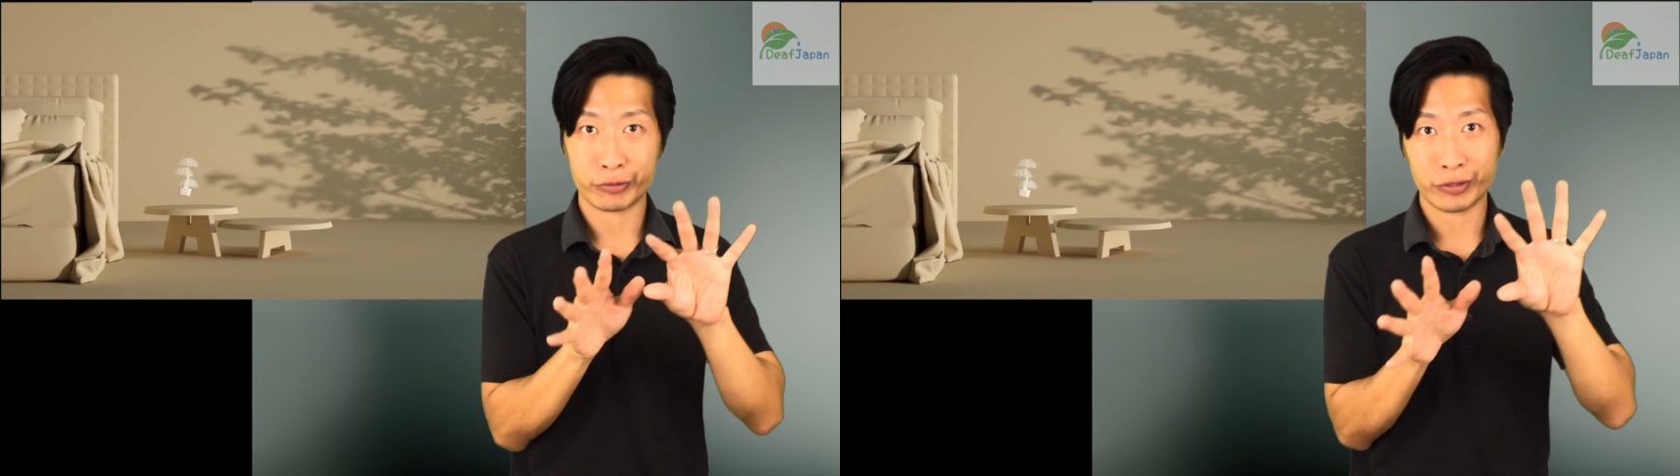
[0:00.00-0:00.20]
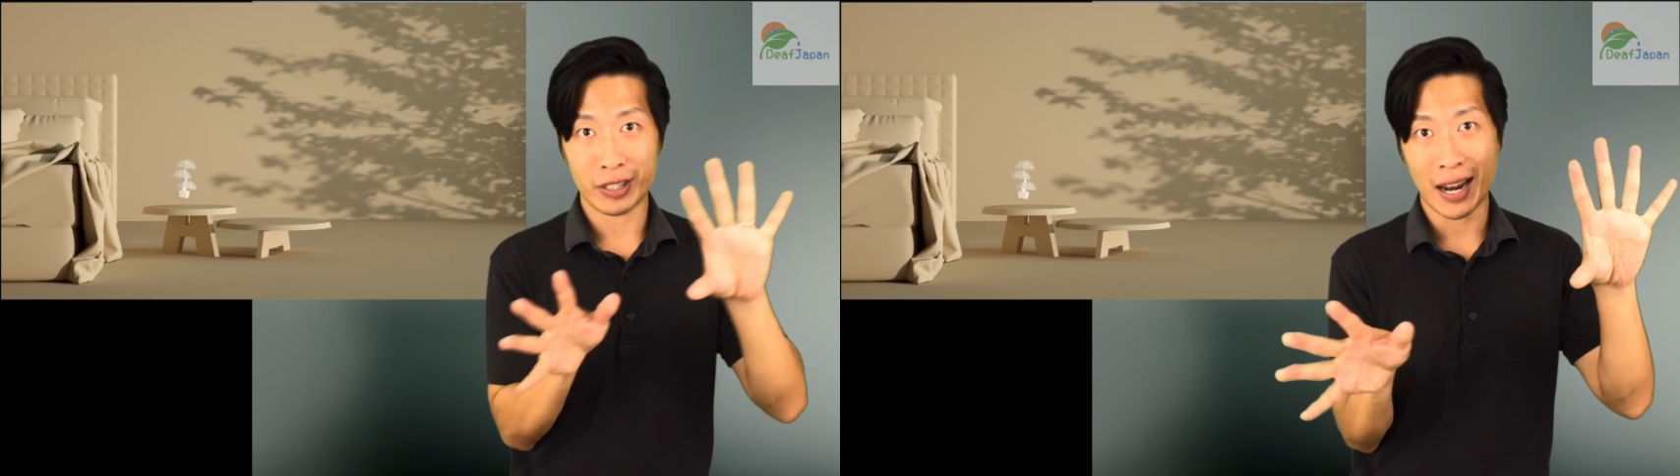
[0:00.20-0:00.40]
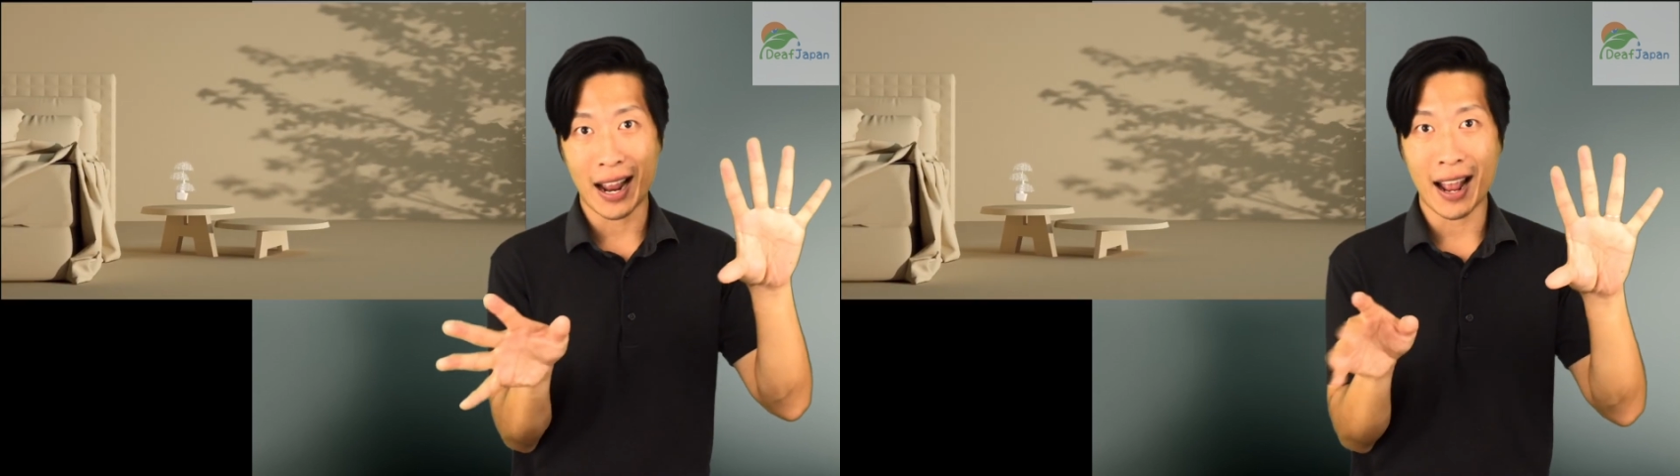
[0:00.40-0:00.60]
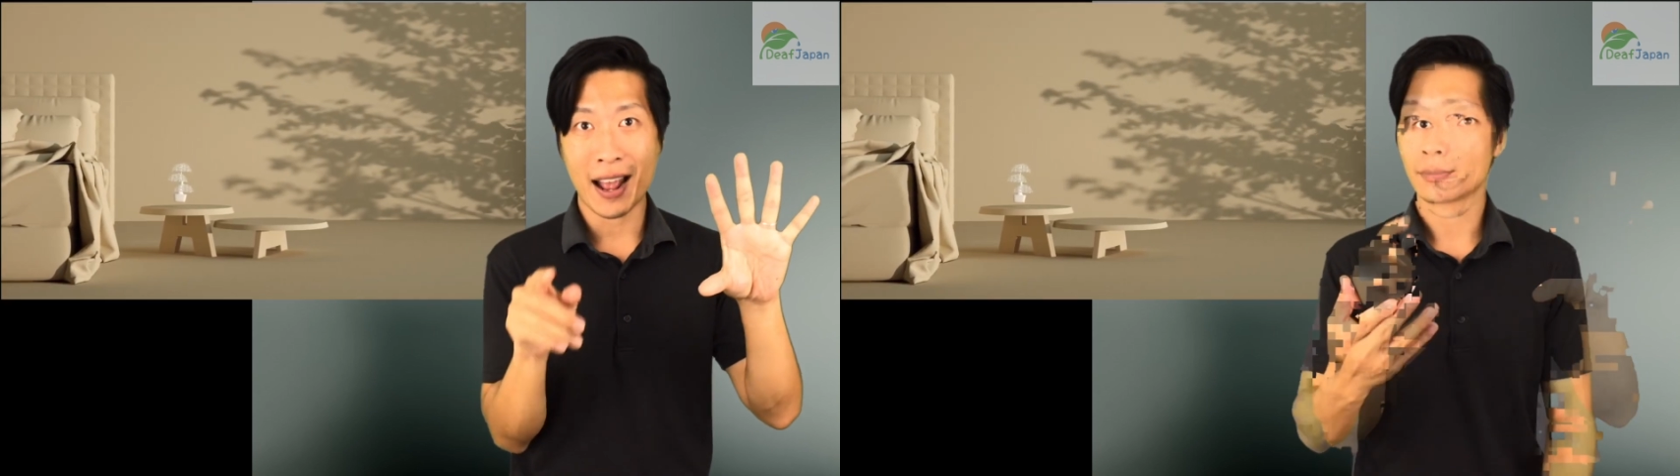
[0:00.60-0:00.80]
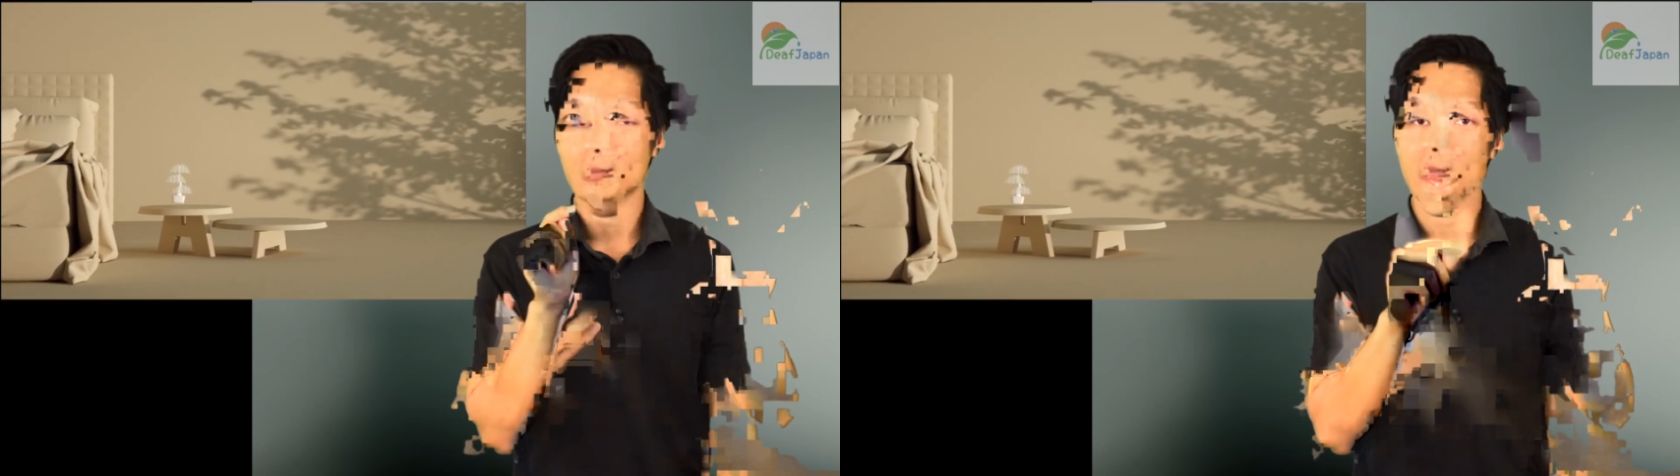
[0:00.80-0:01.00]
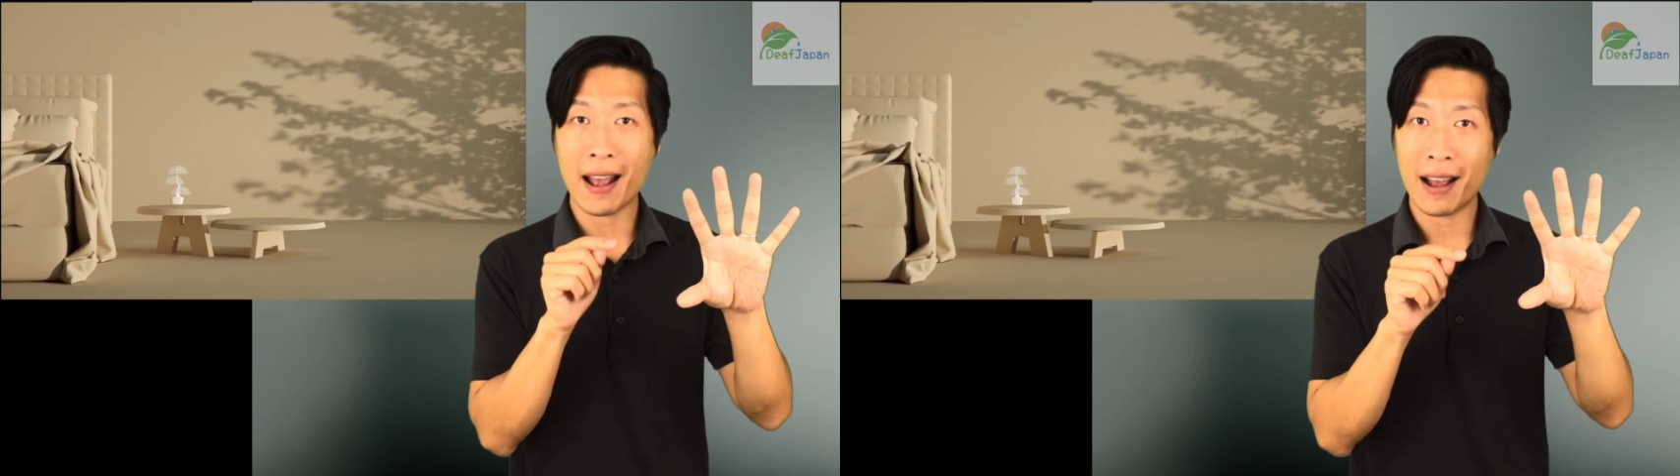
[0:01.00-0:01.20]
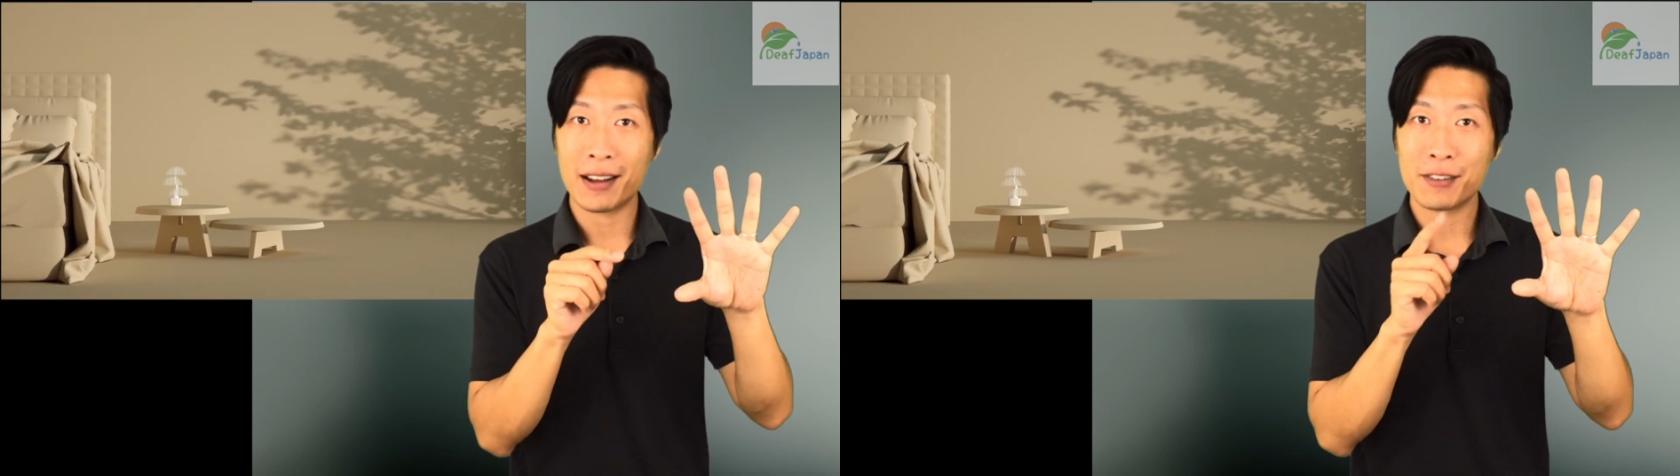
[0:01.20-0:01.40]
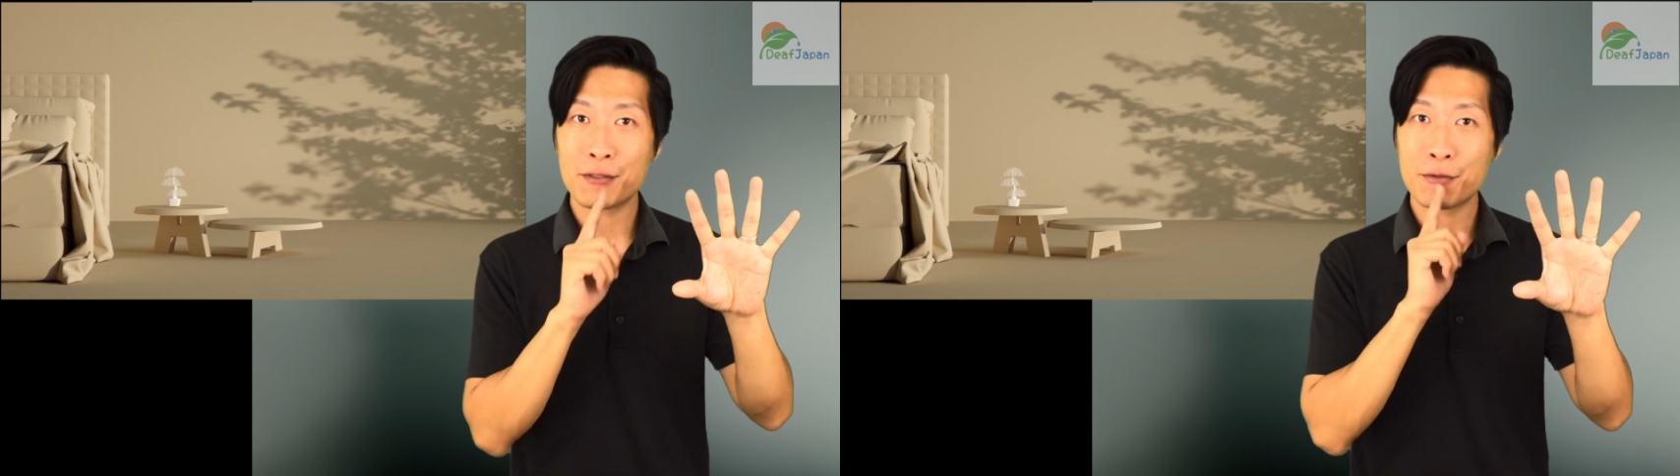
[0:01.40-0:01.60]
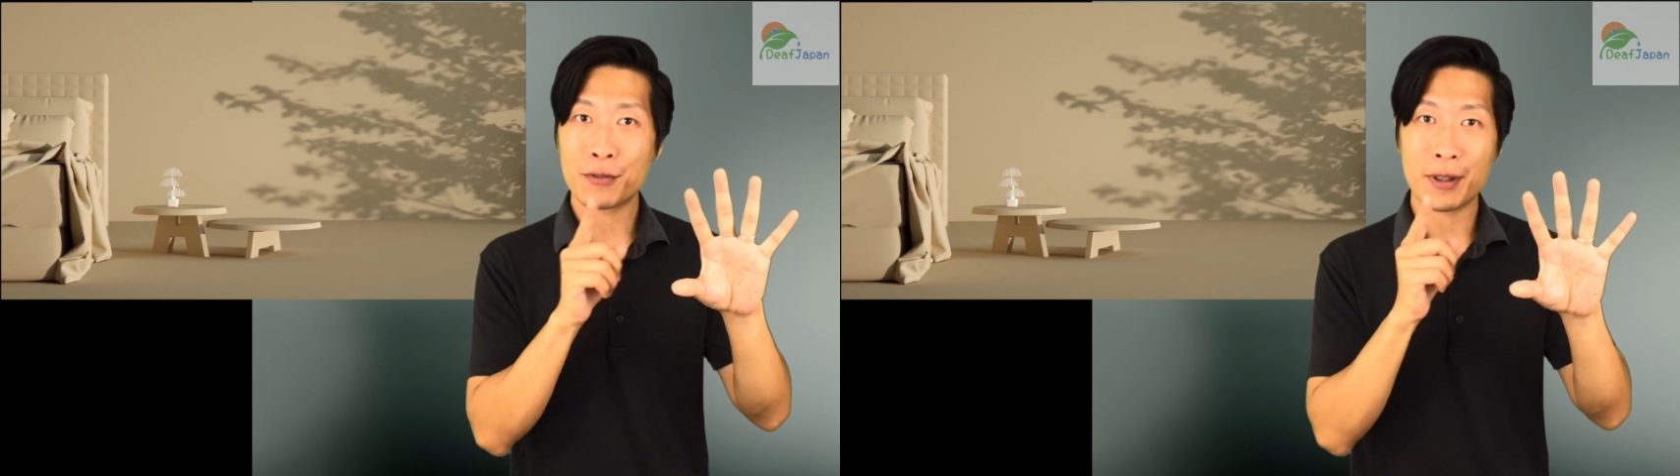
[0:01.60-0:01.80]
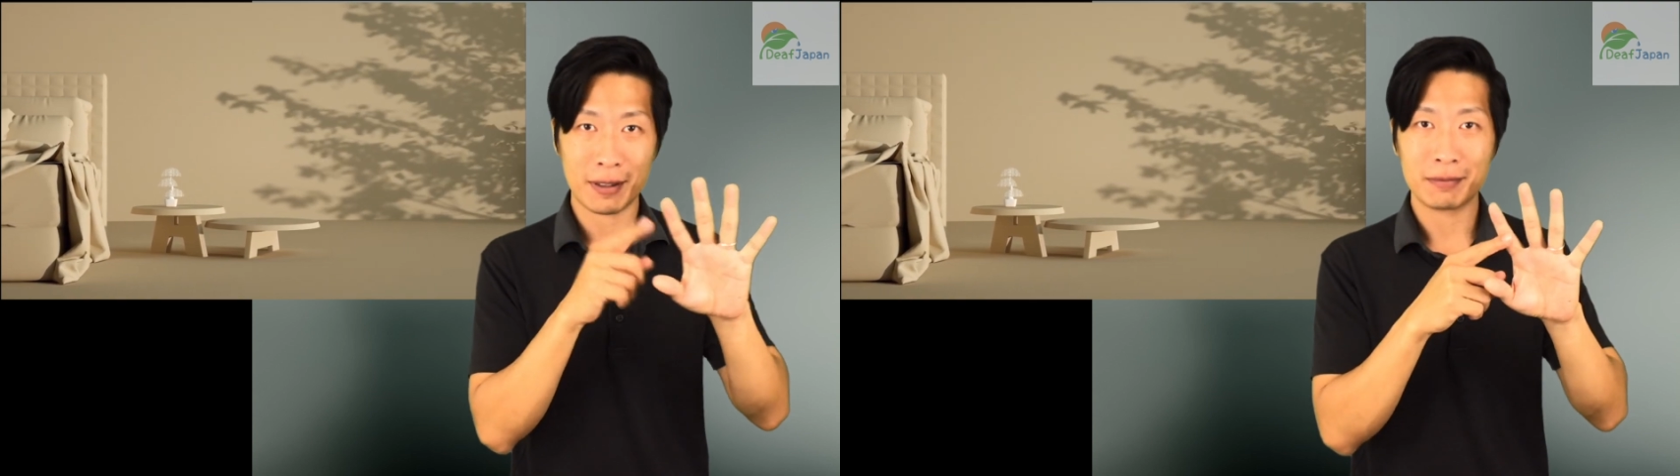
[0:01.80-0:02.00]
As its namesake
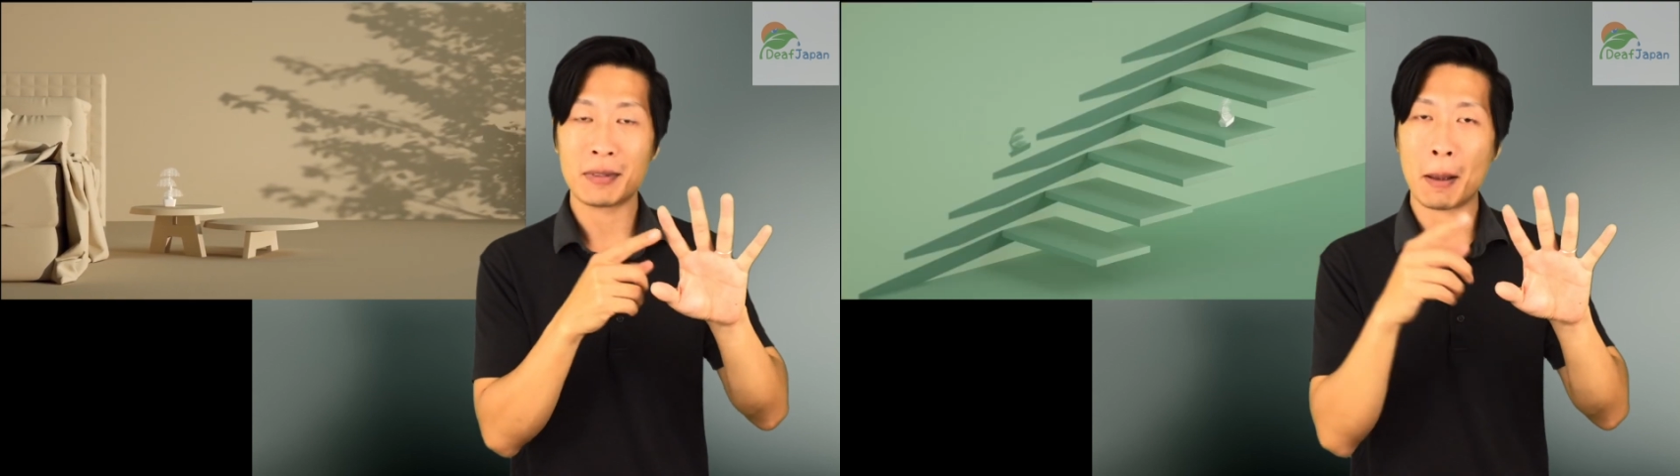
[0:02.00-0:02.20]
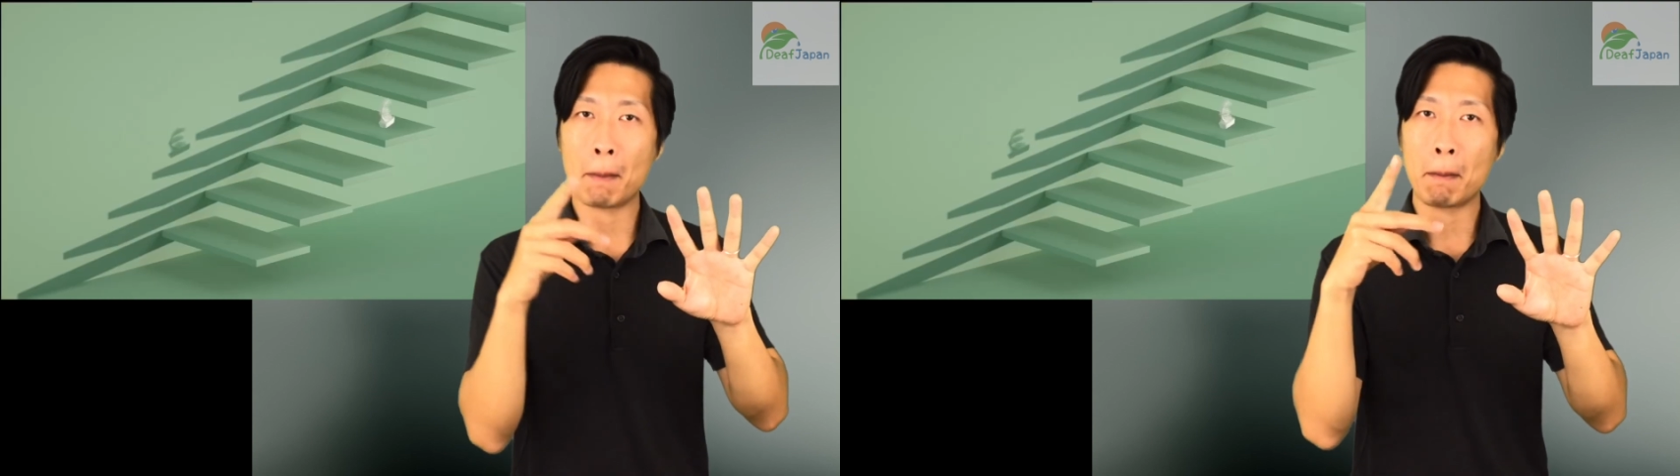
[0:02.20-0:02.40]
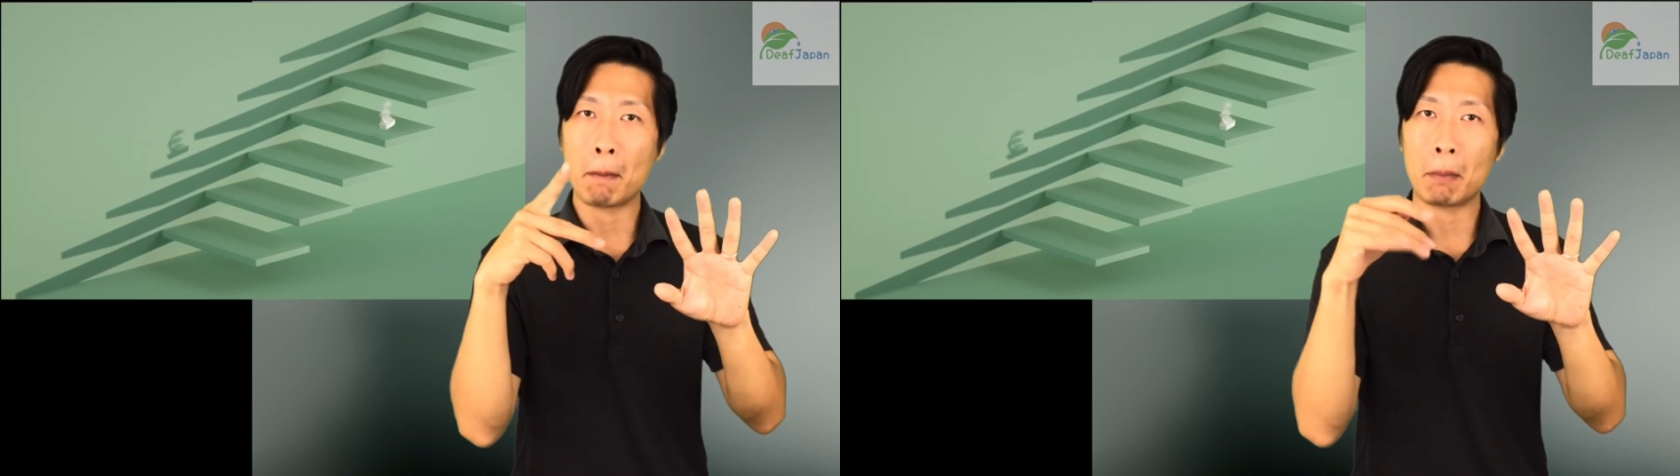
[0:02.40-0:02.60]
suggests,